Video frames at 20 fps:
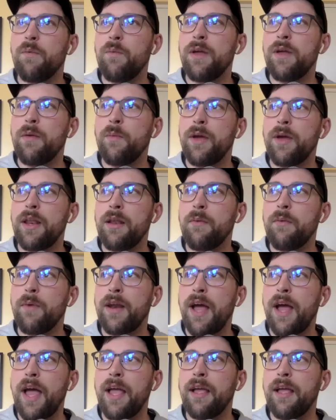when
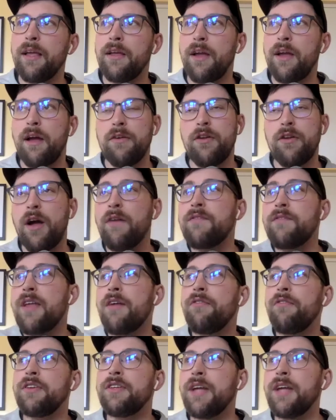when i, I you know, i've
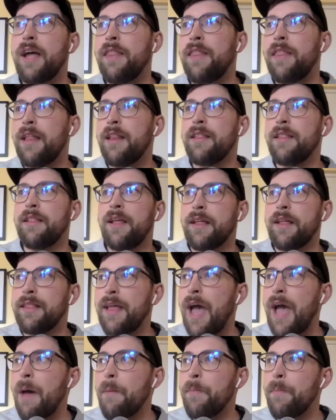never done anything like
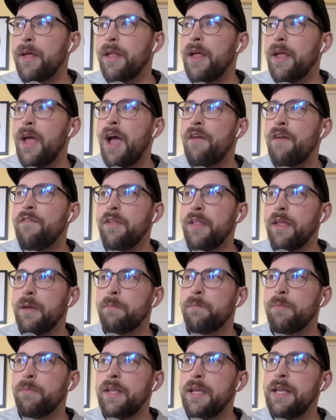that but i feel
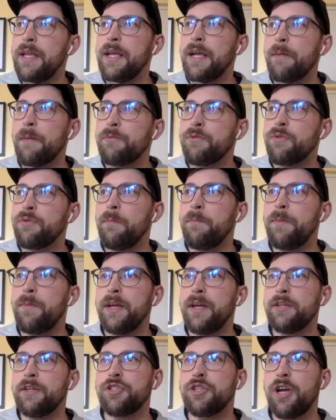like leading up to a
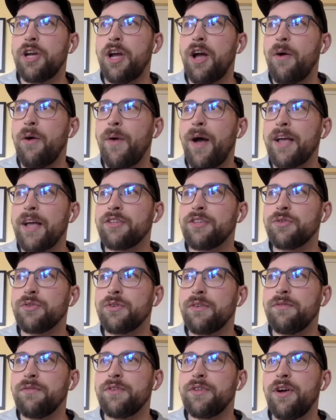big show i
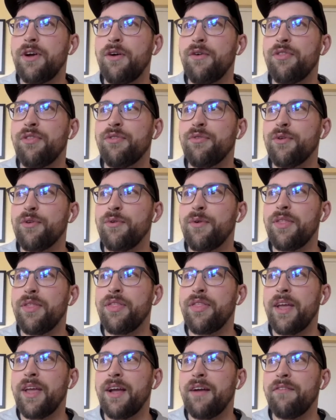sort of go through a
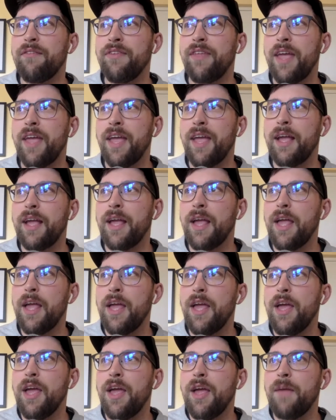thing of like
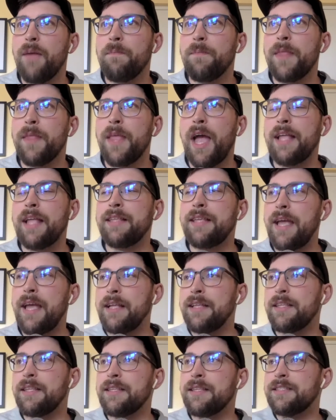i
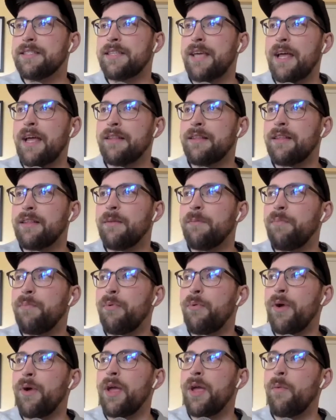take to the set to the
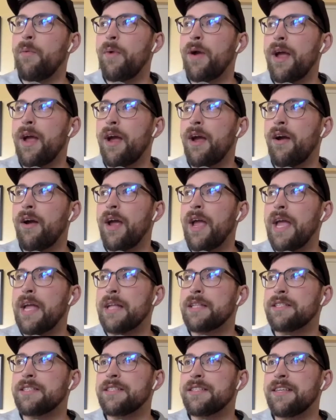point where
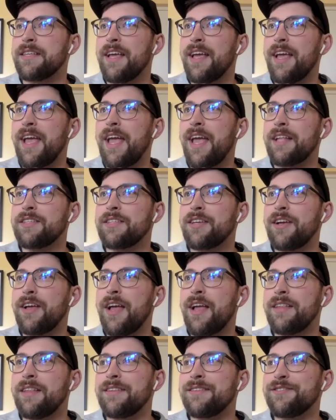it's it's
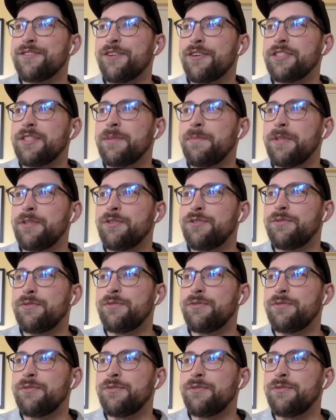it starts to be